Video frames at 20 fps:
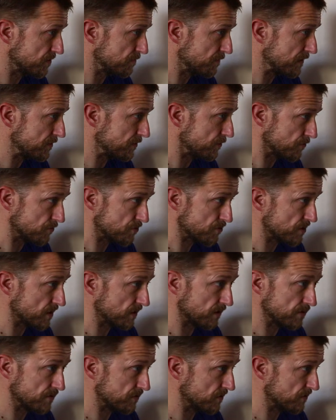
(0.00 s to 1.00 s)
the menu, just
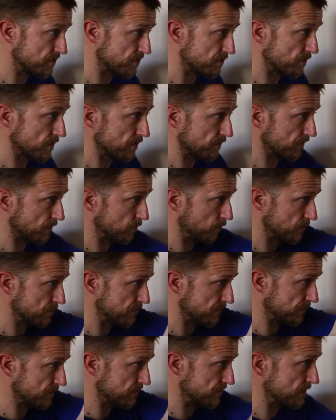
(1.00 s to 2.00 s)
check it's set to the right thing,
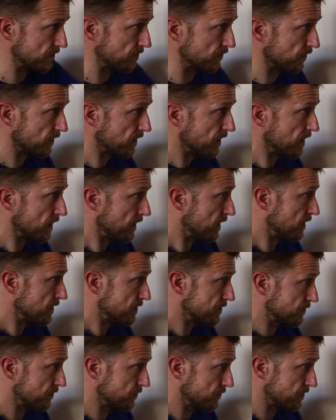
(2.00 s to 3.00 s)
1/16.
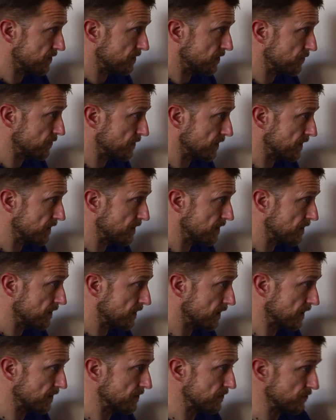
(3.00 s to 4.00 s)
So I'll say OK,
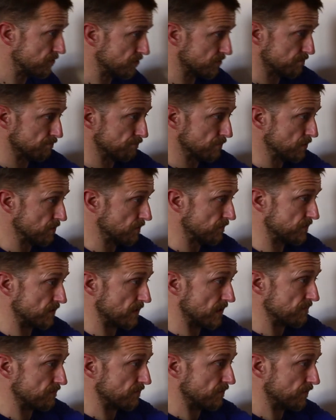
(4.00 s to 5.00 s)
and it just moves
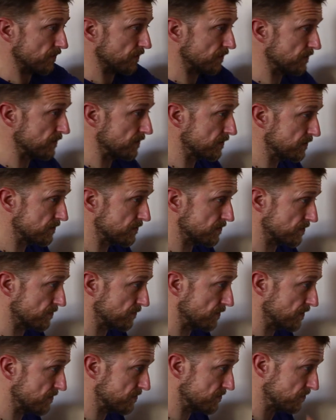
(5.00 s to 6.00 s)
everything to the
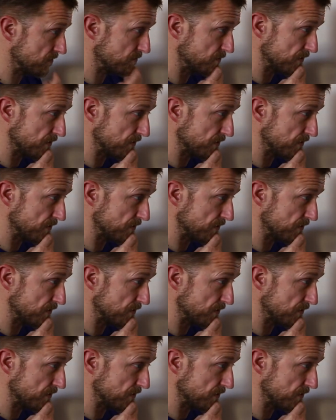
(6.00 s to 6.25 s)
right sort of